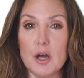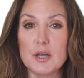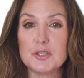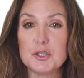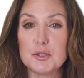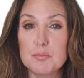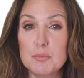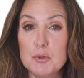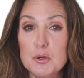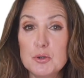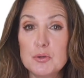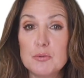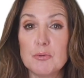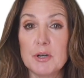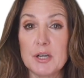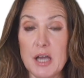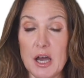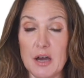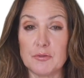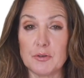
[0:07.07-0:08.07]
a smooth
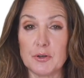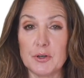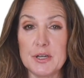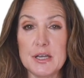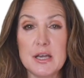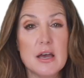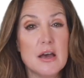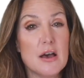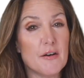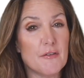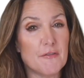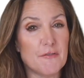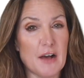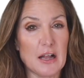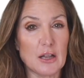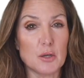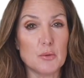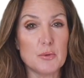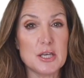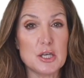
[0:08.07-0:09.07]
recovery
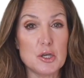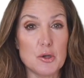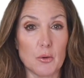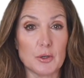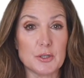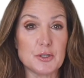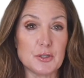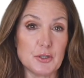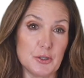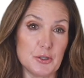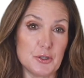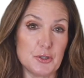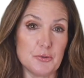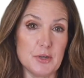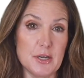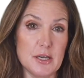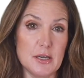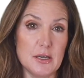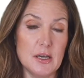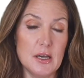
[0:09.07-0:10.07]
following your
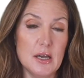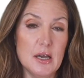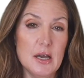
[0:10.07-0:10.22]
surgery.